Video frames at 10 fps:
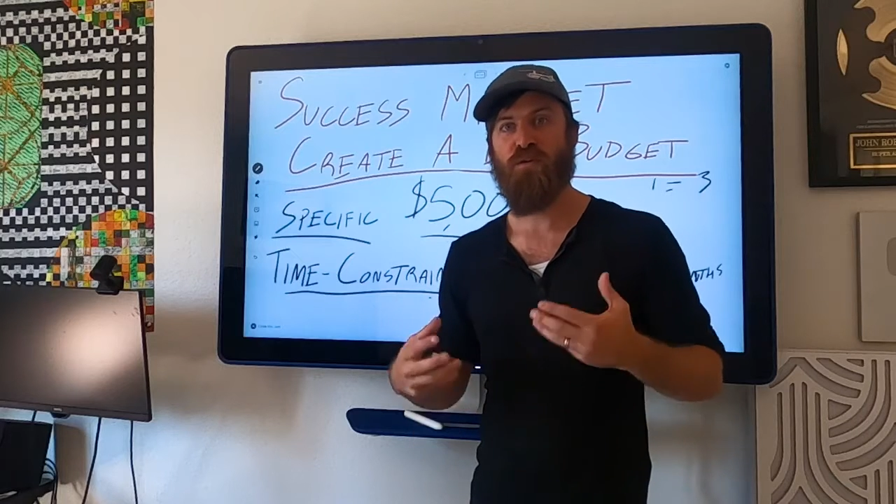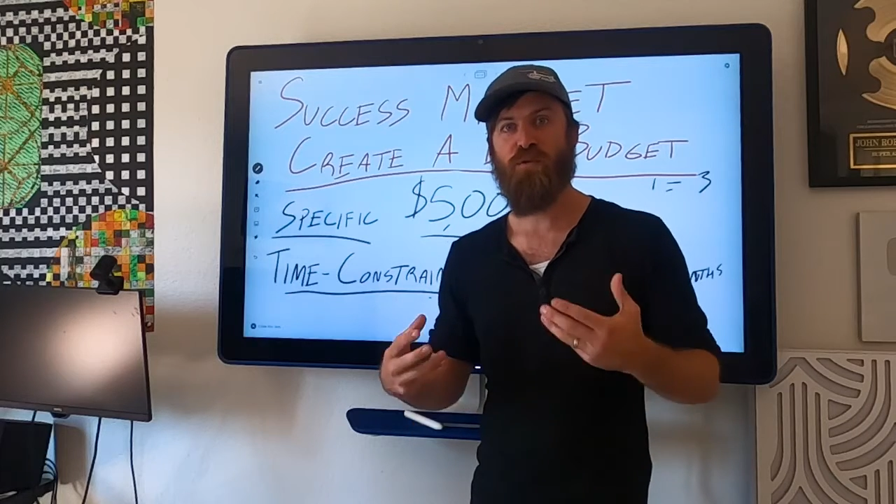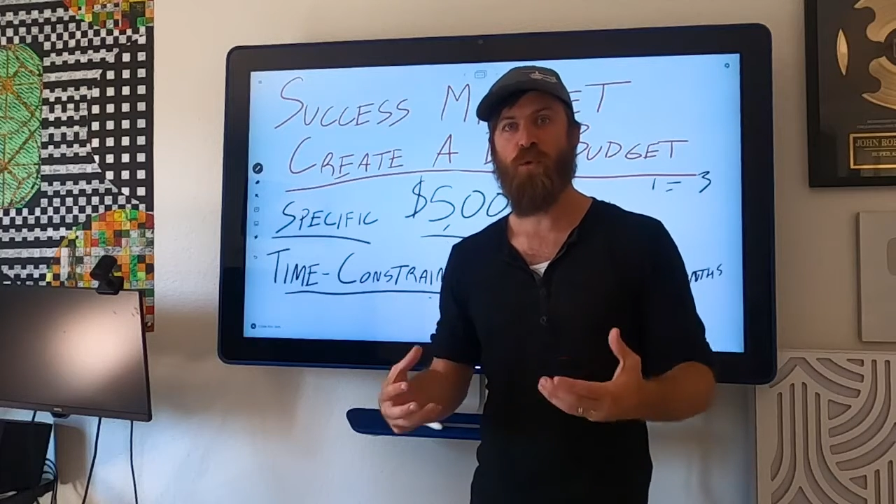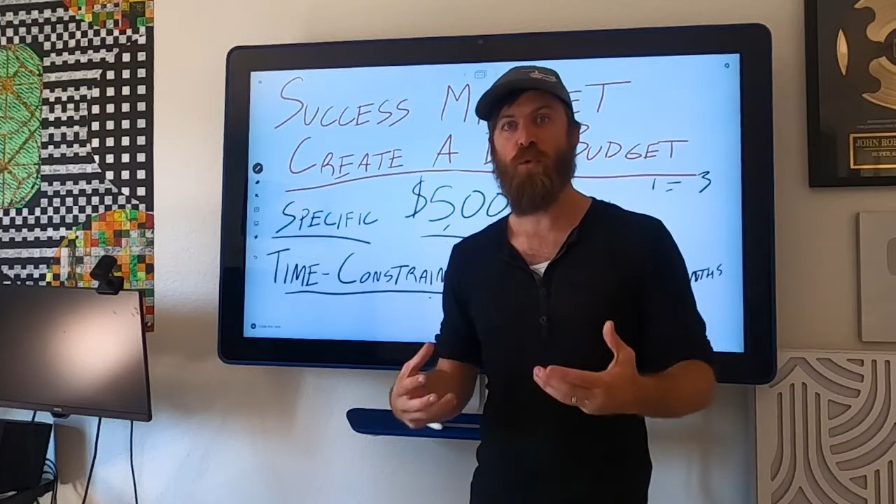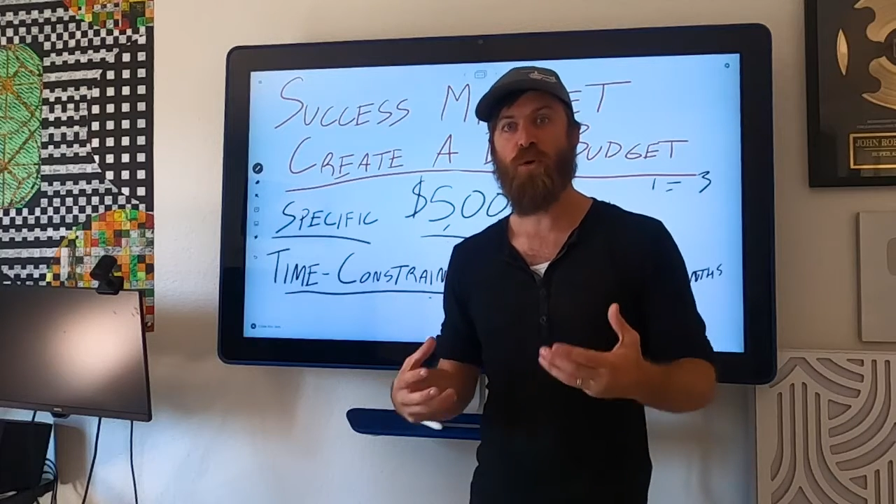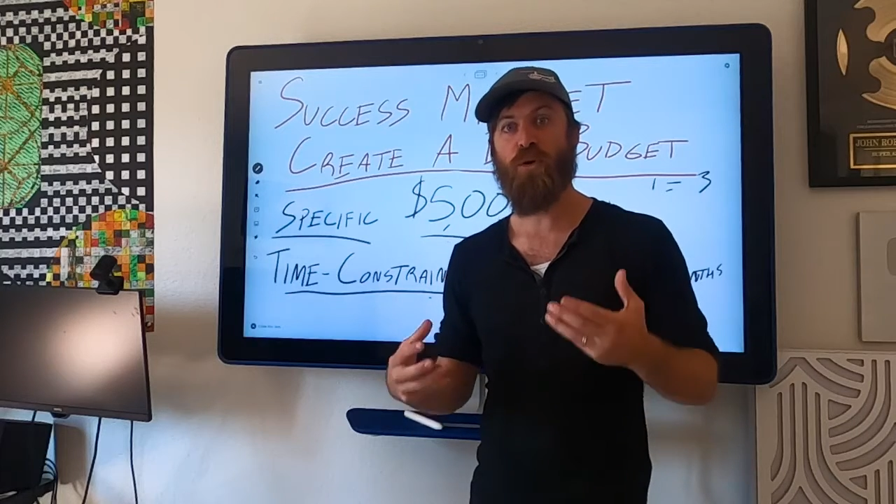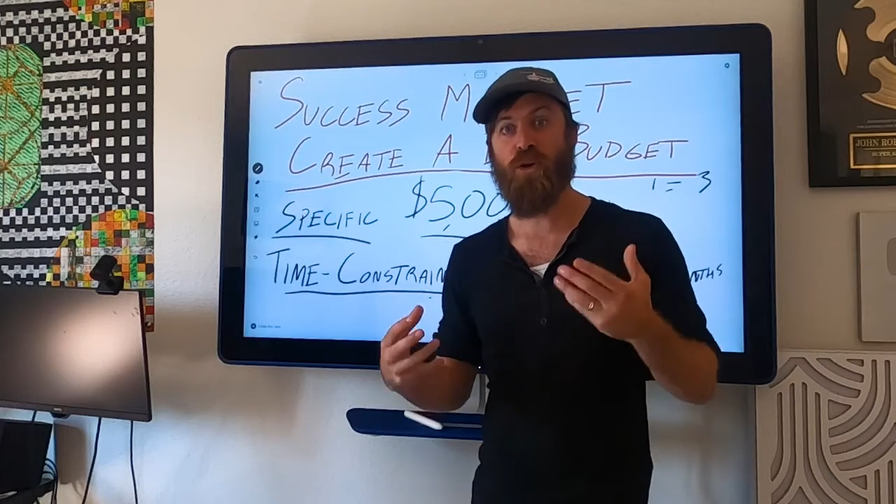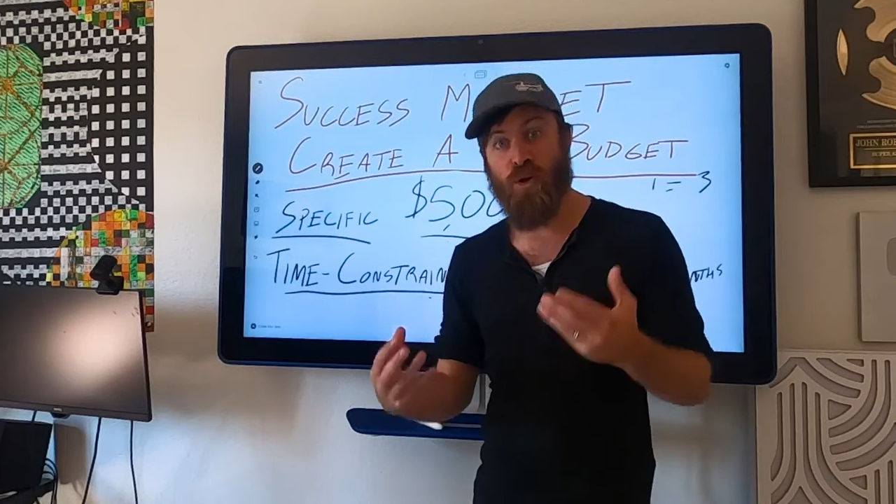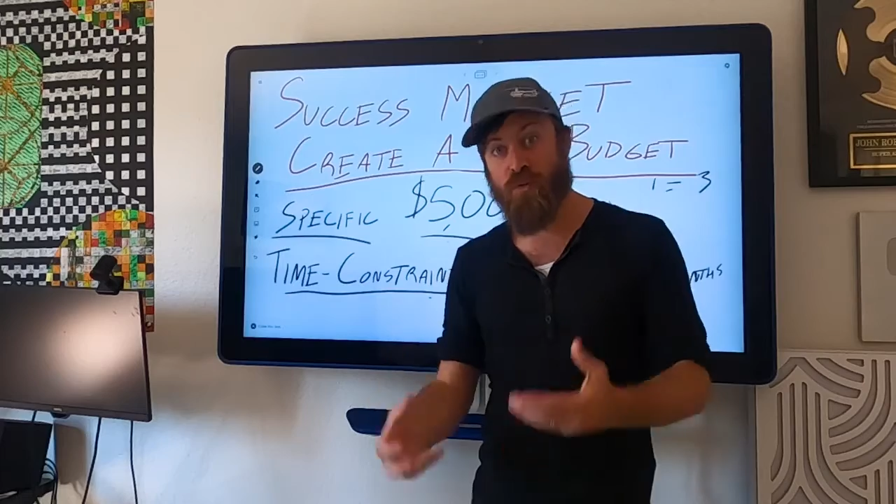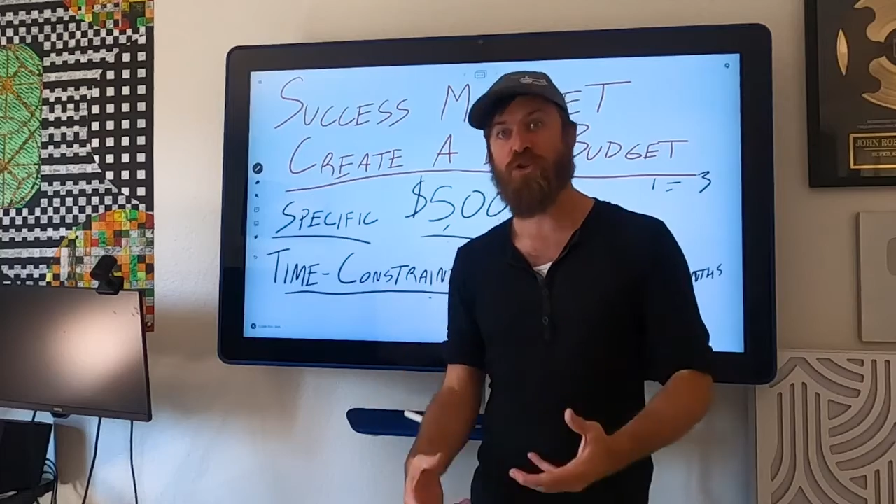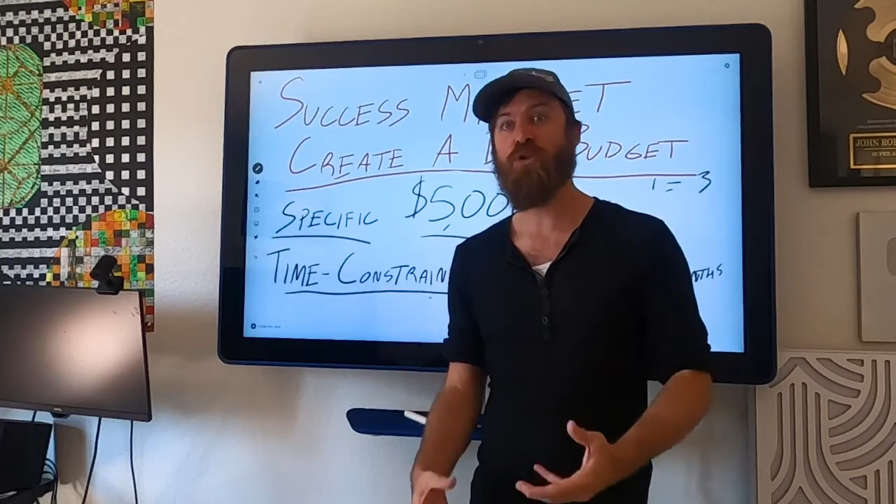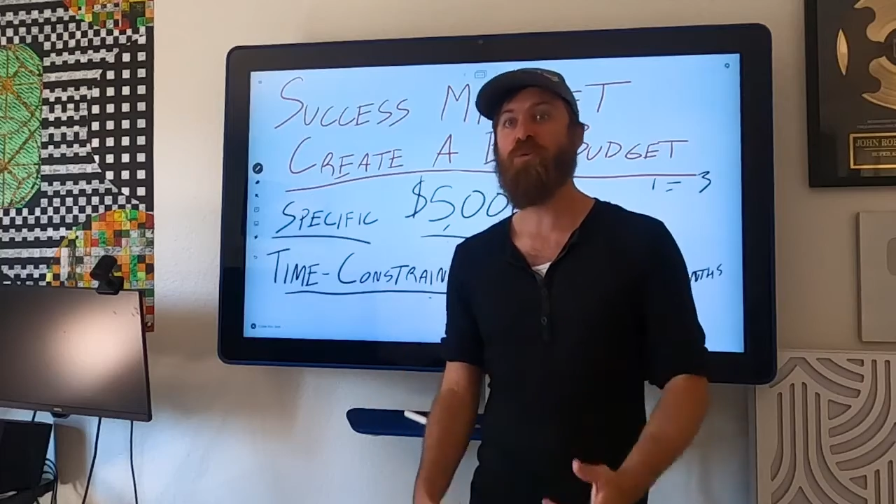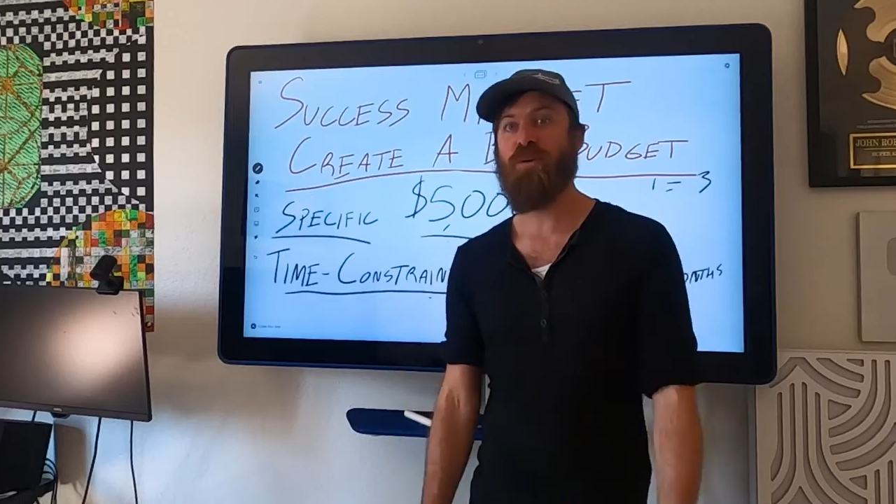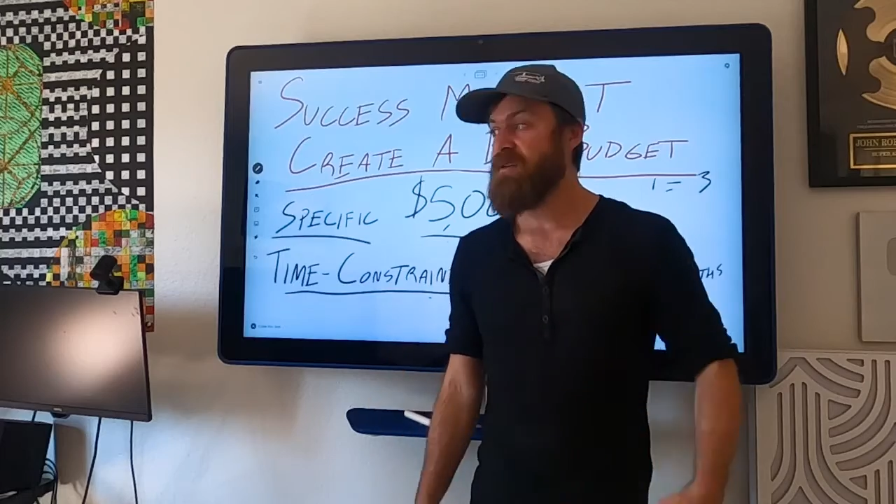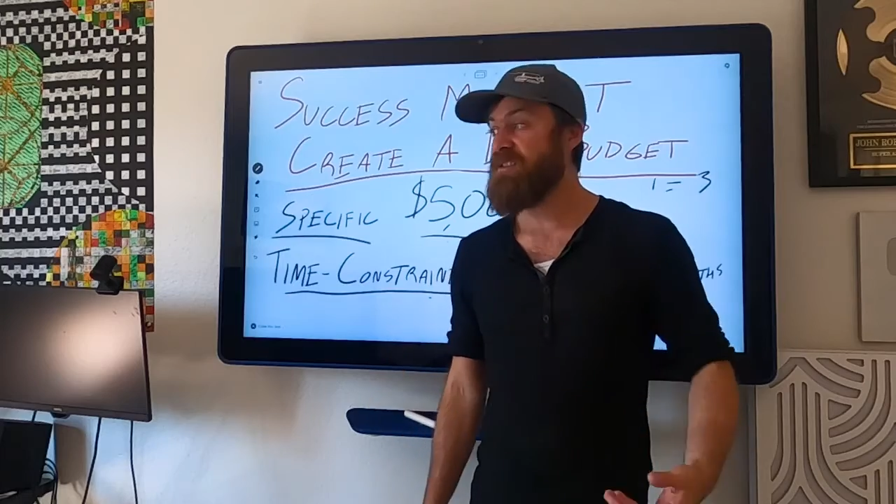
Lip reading: for YouTube.